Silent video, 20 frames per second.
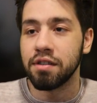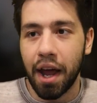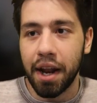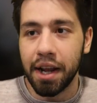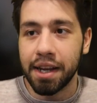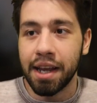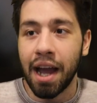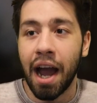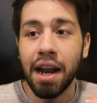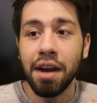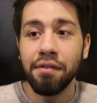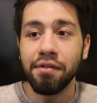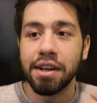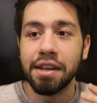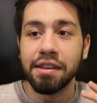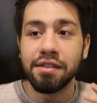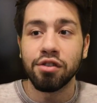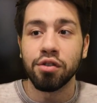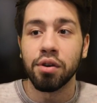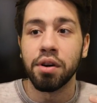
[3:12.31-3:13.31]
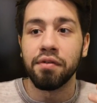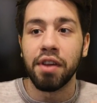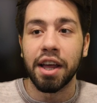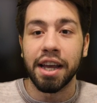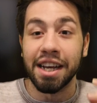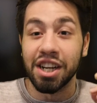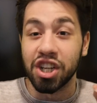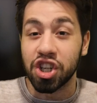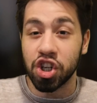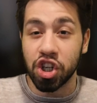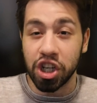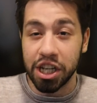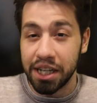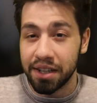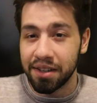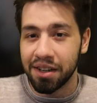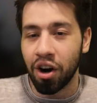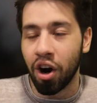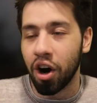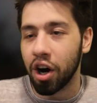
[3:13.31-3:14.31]
and it kind of is sort of like a
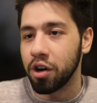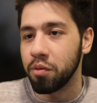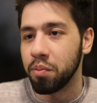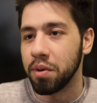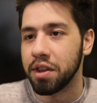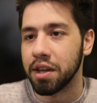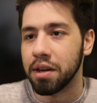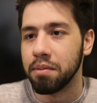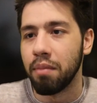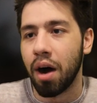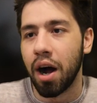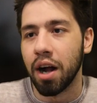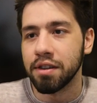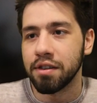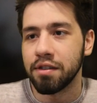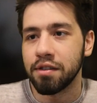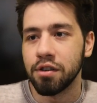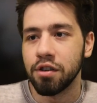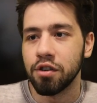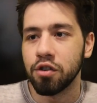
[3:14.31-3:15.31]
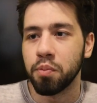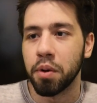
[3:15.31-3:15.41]
cheat card within monsters,